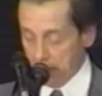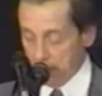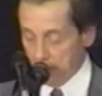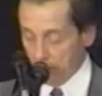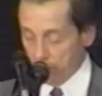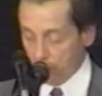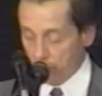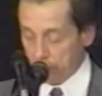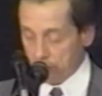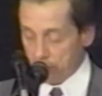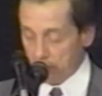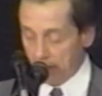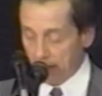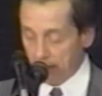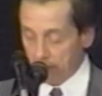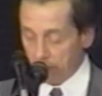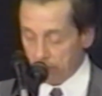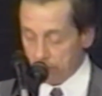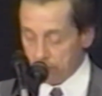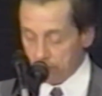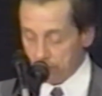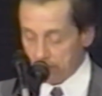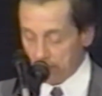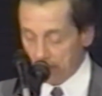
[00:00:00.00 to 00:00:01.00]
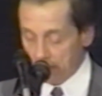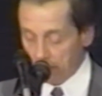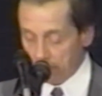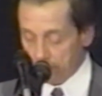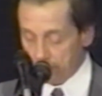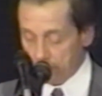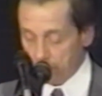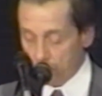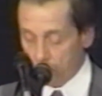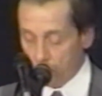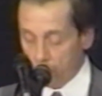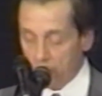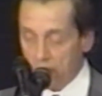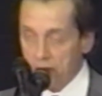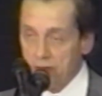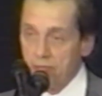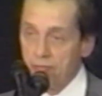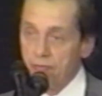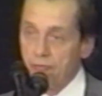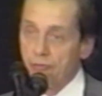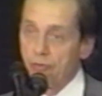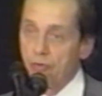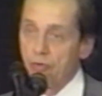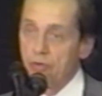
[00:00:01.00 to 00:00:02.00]
which averages out to
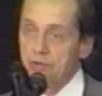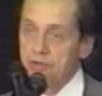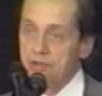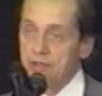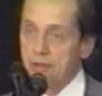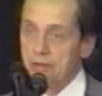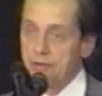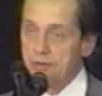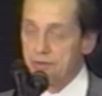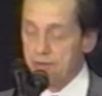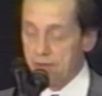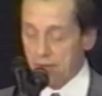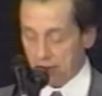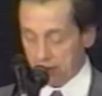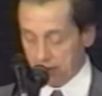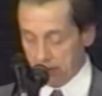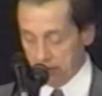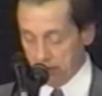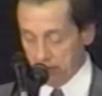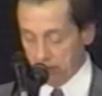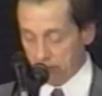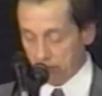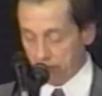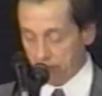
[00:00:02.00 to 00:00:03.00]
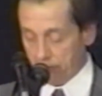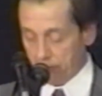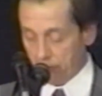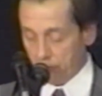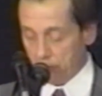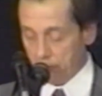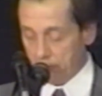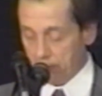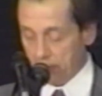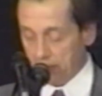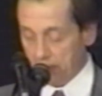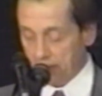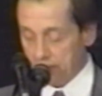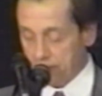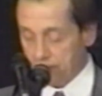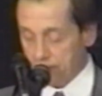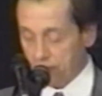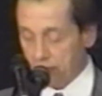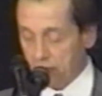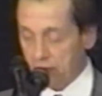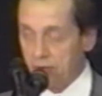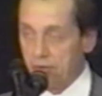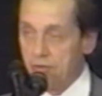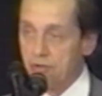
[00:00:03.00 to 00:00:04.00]
one first, second, or third place
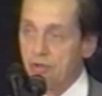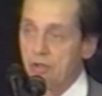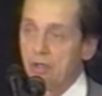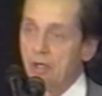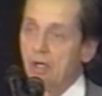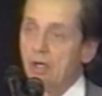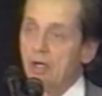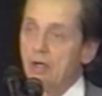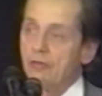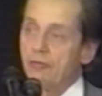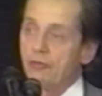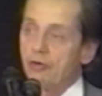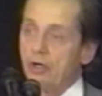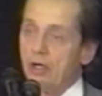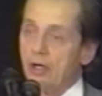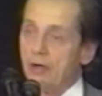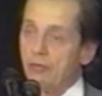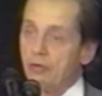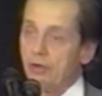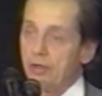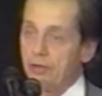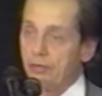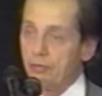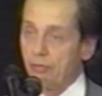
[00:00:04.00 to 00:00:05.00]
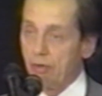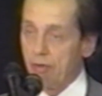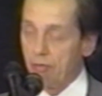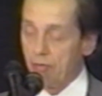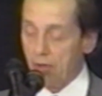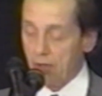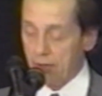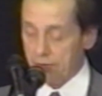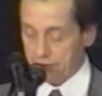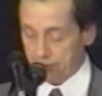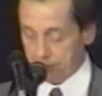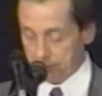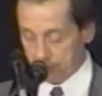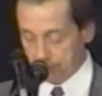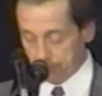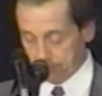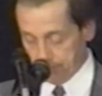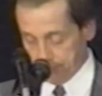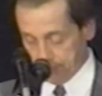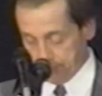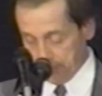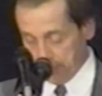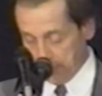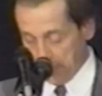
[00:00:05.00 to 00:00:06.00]
finish for every 3 races.
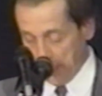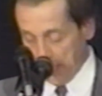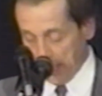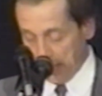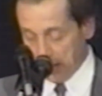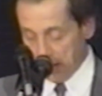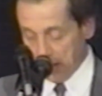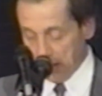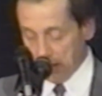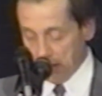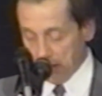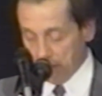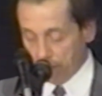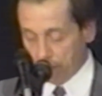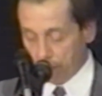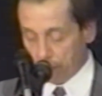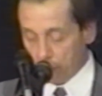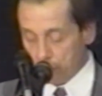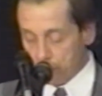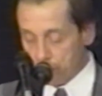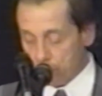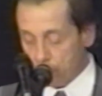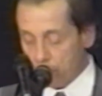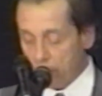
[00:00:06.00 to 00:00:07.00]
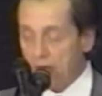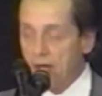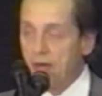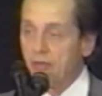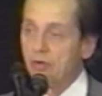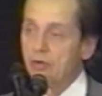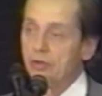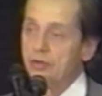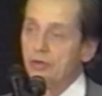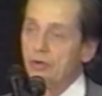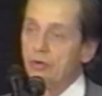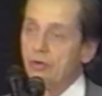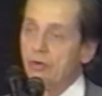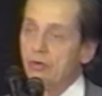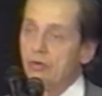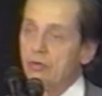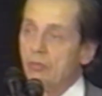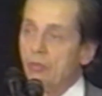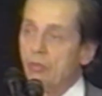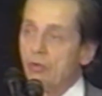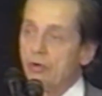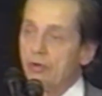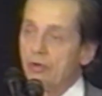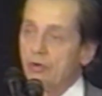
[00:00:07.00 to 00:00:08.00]
First driver to earn
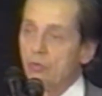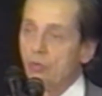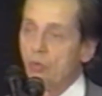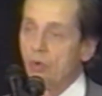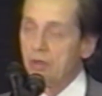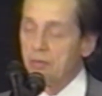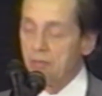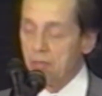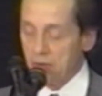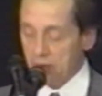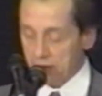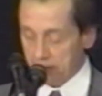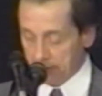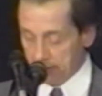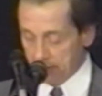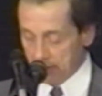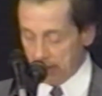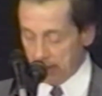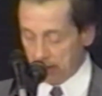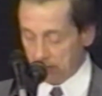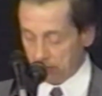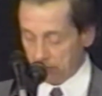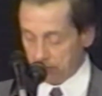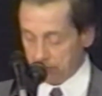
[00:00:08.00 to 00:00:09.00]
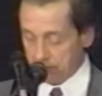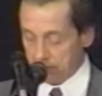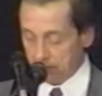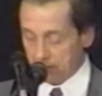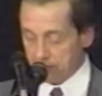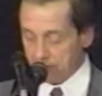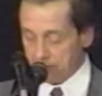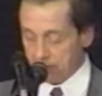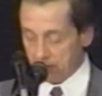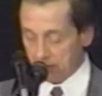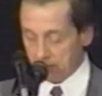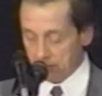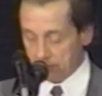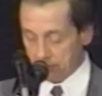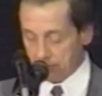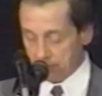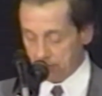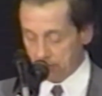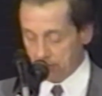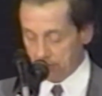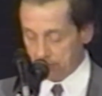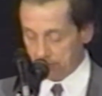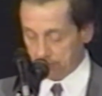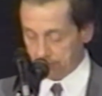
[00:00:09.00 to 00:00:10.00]
more than $1 million in a single
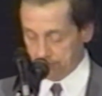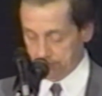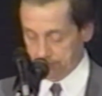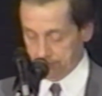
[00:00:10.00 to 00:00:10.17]
season,